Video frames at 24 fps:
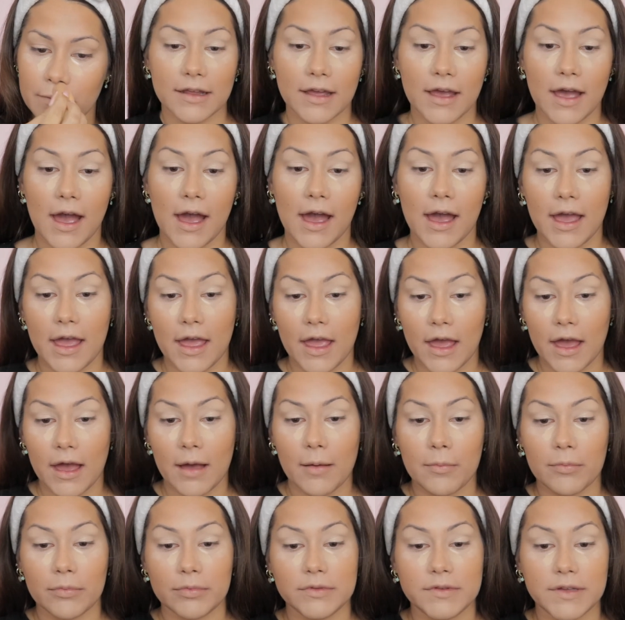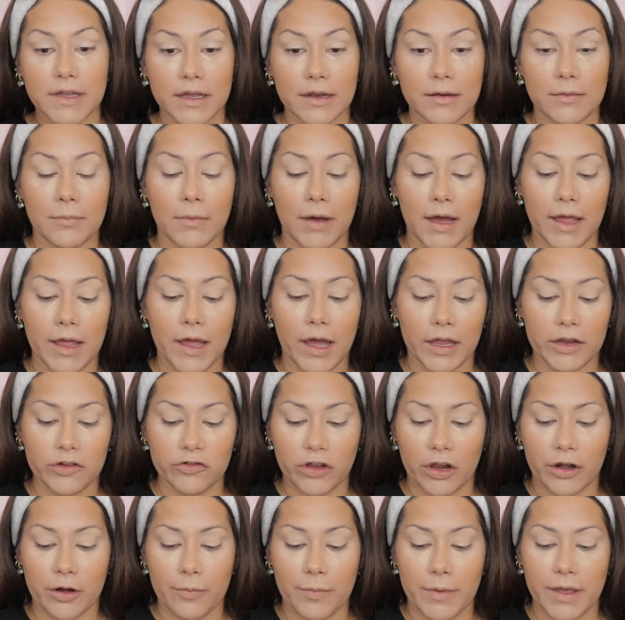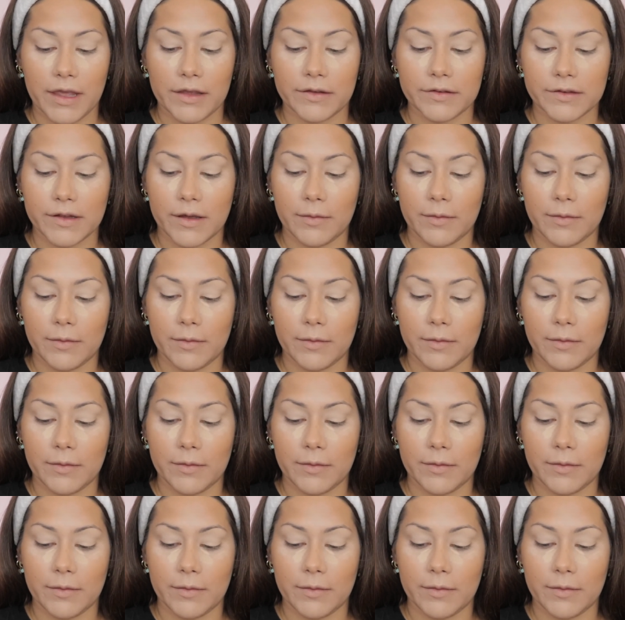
I did my eyeshadow base.